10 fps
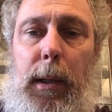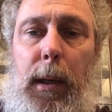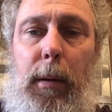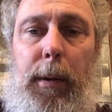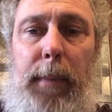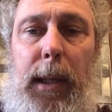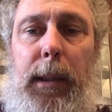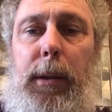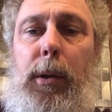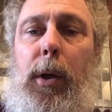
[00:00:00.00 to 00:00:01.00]
Now, the
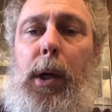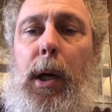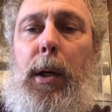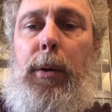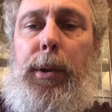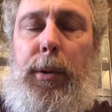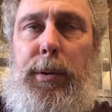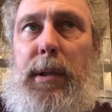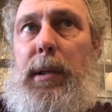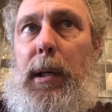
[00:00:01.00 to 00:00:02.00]
Mannlicher Carcano
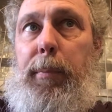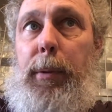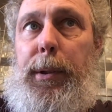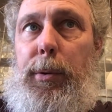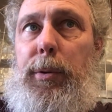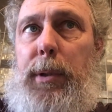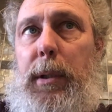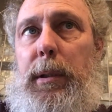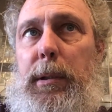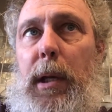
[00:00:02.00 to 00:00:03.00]
uses a
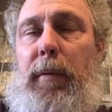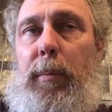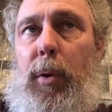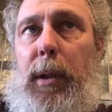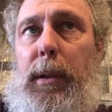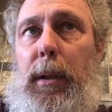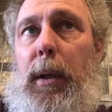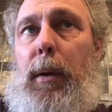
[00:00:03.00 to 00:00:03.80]
.267 bullet,